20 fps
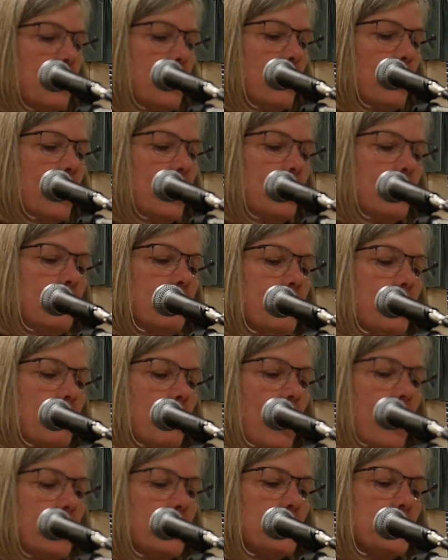They waited for
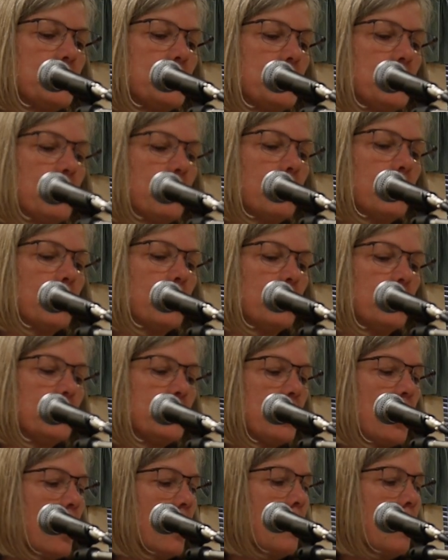miners to emerge,